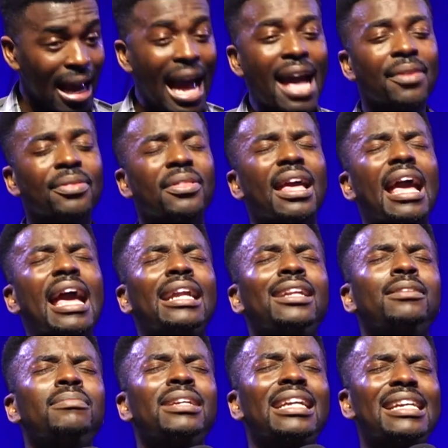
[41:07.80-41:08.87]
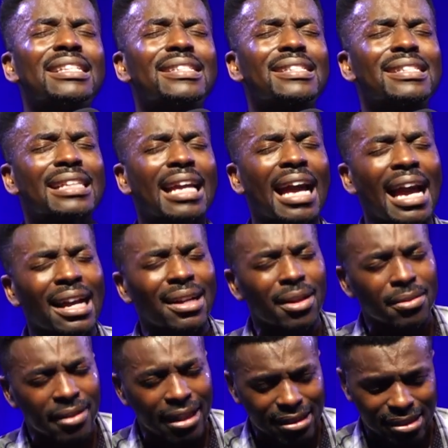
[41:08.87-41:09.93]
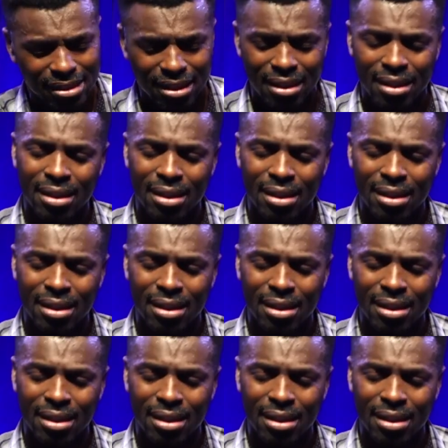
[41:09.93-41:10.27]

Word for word: And the enemy is scared of it.